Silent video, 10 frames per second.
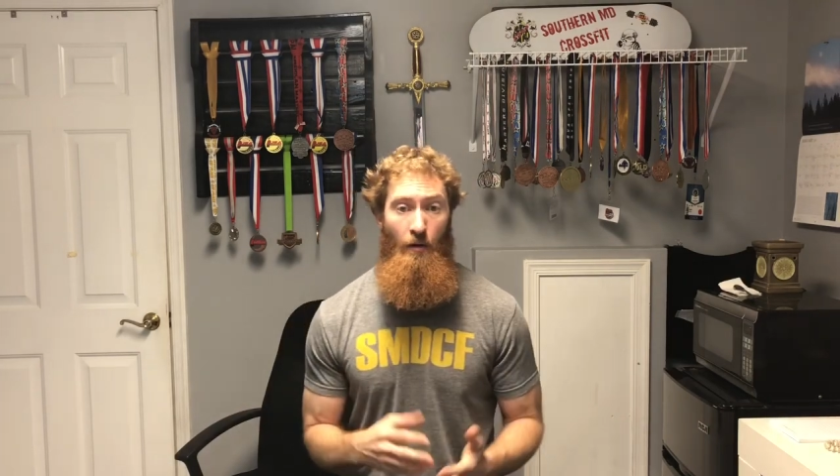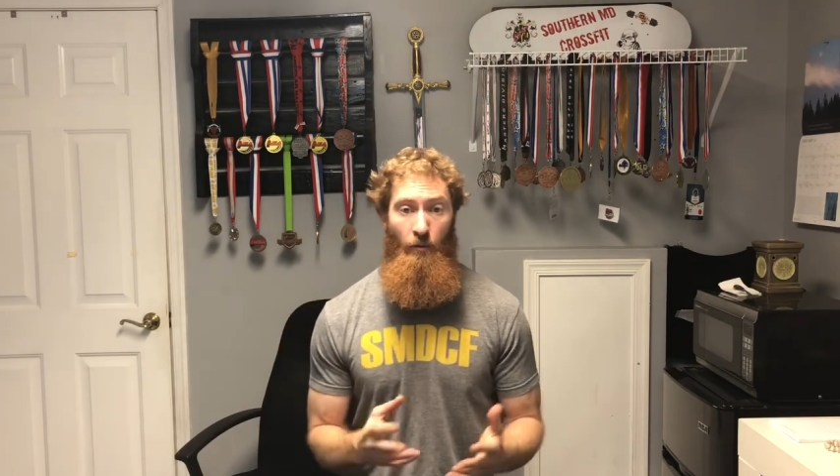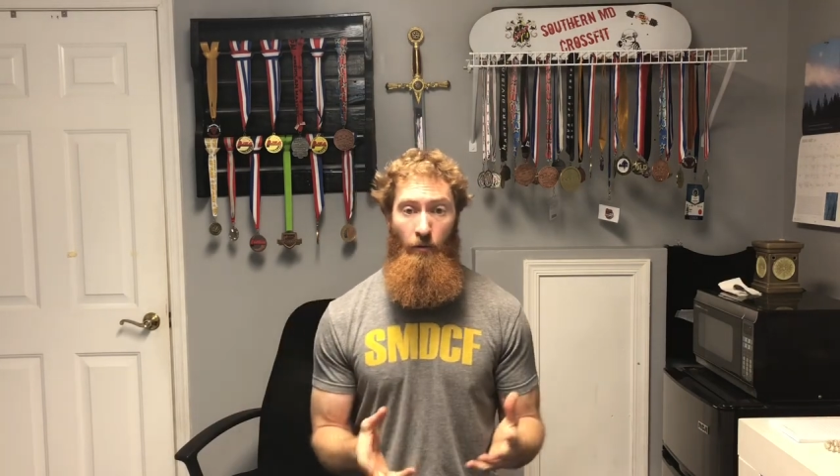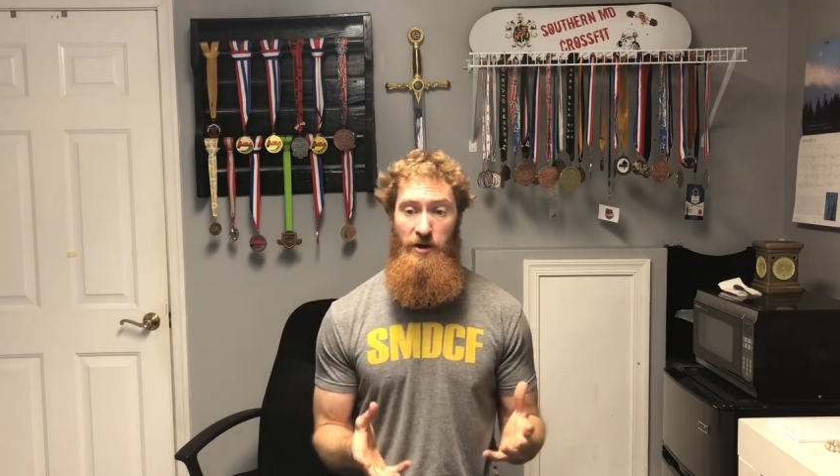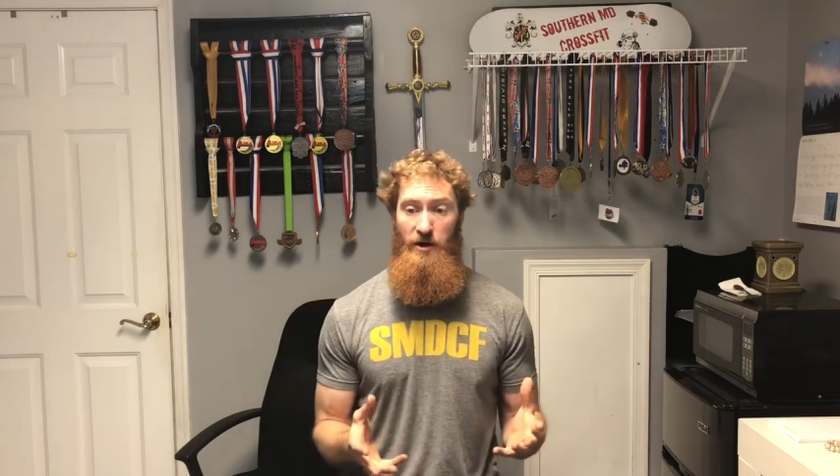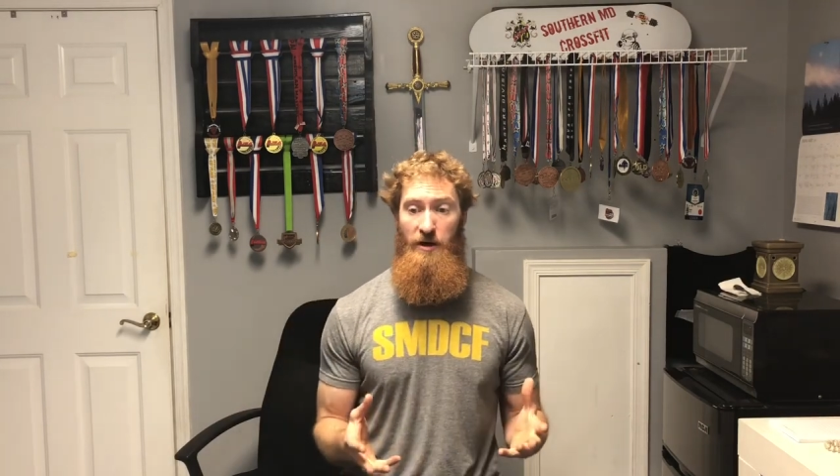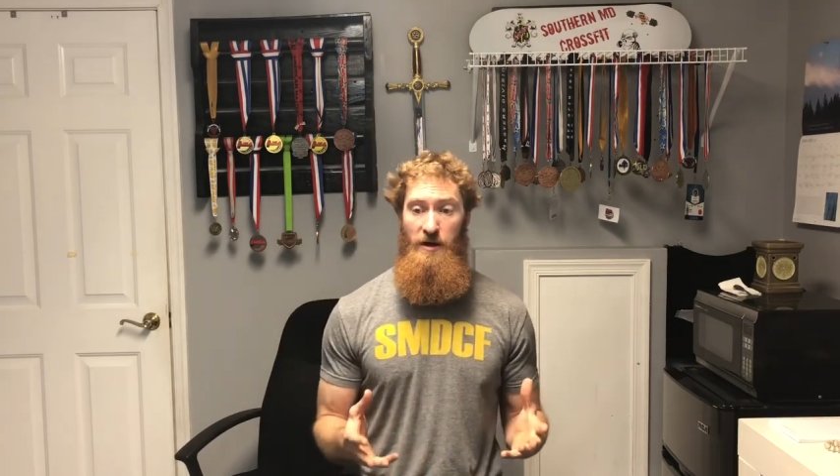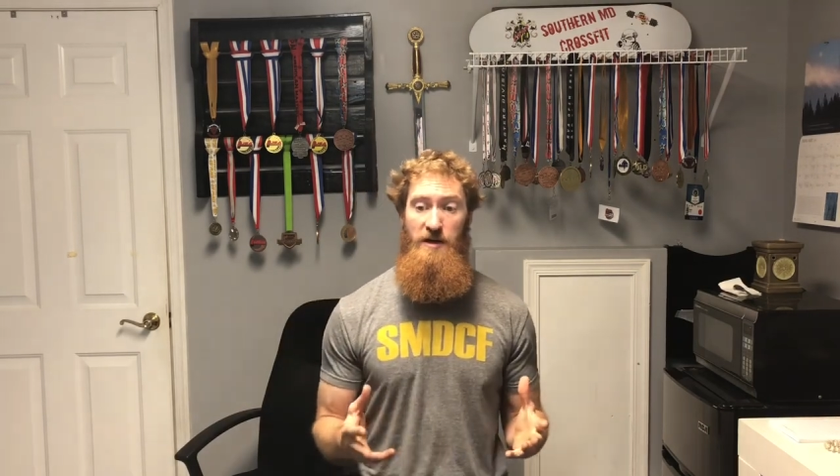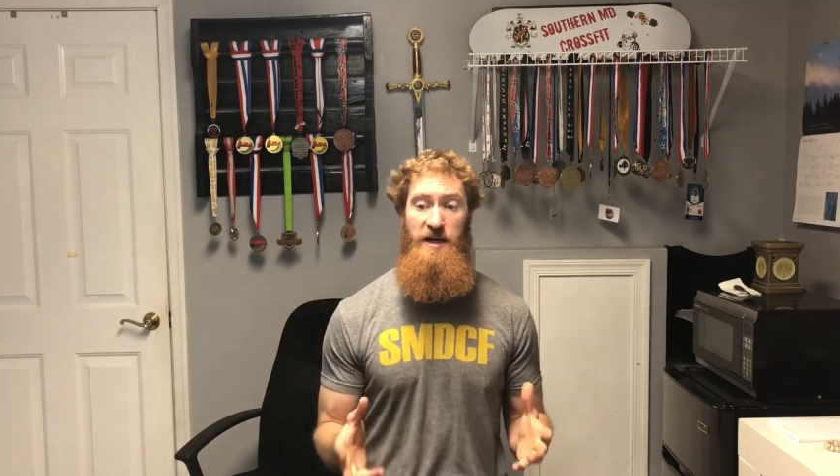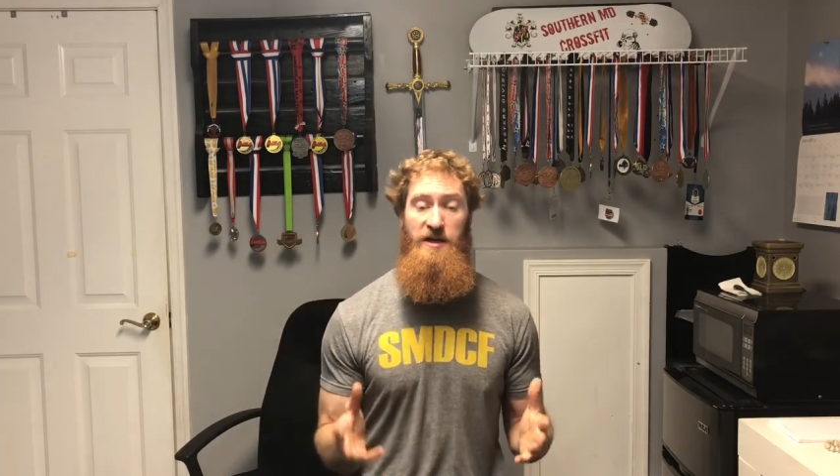what you're going to
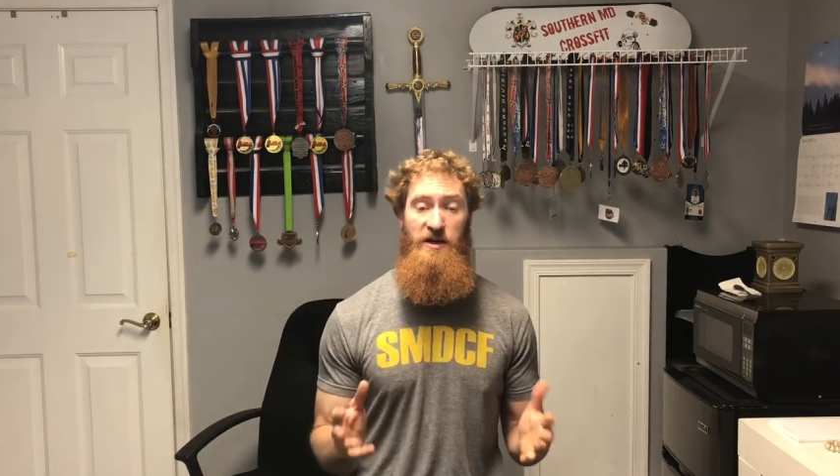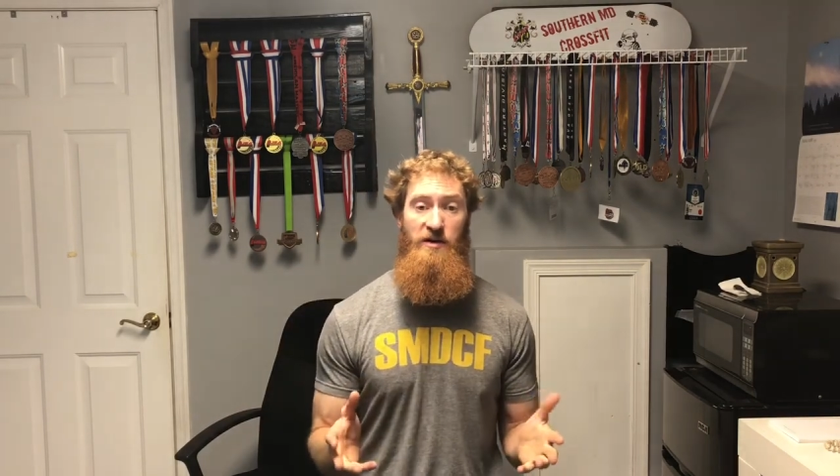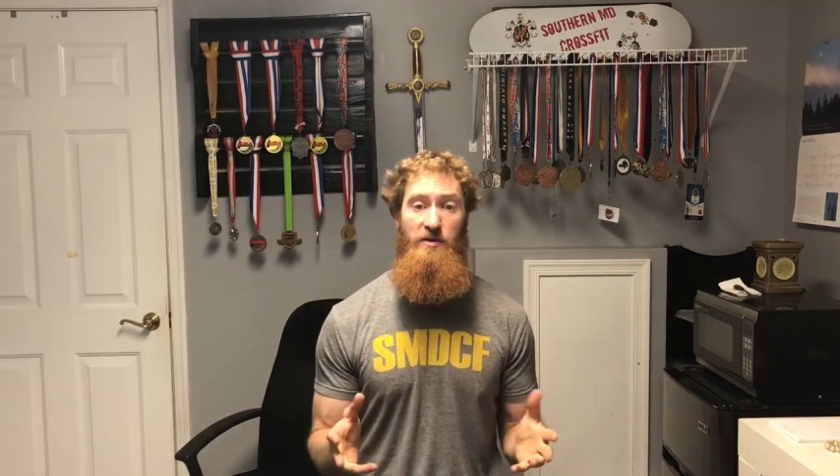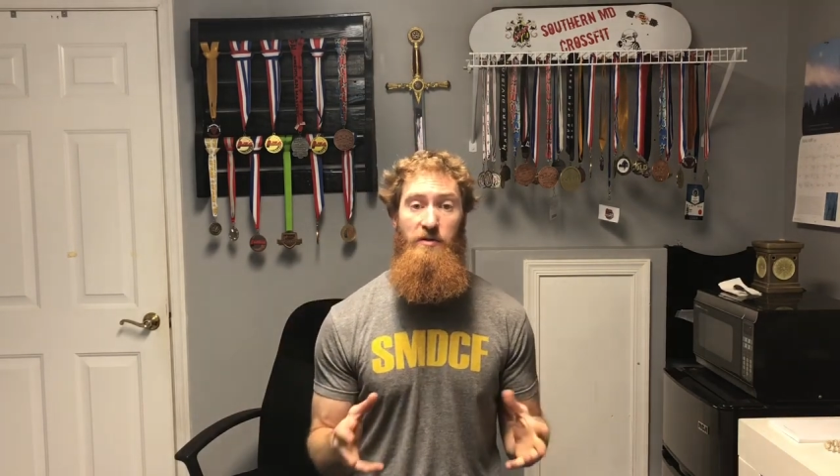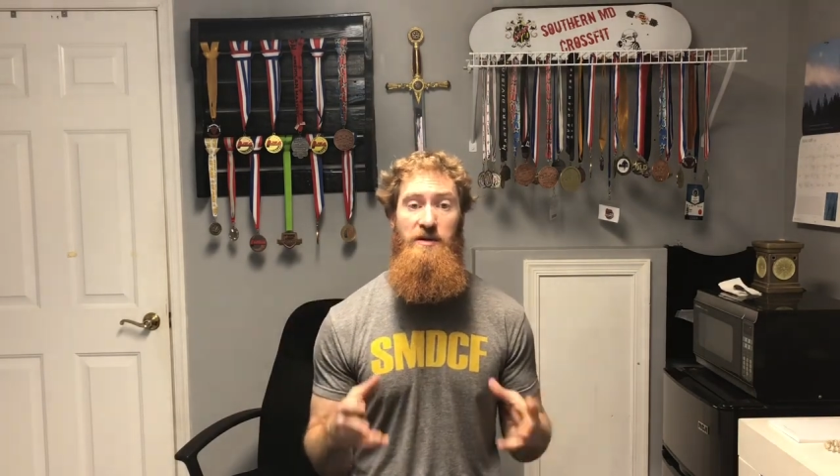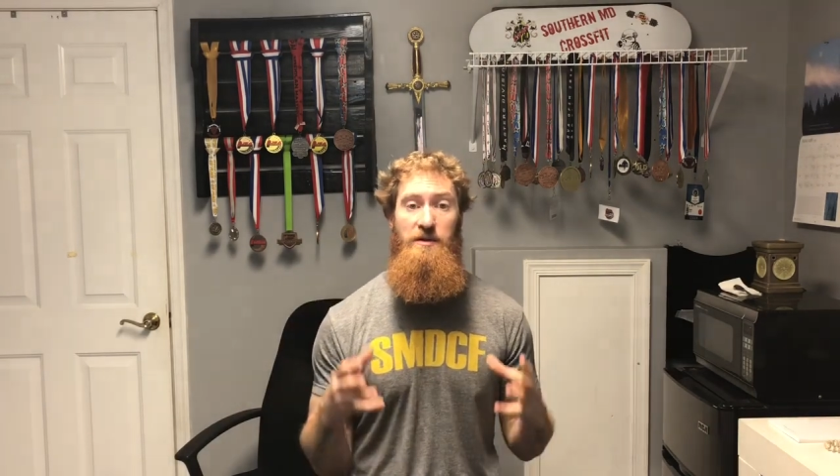need to do,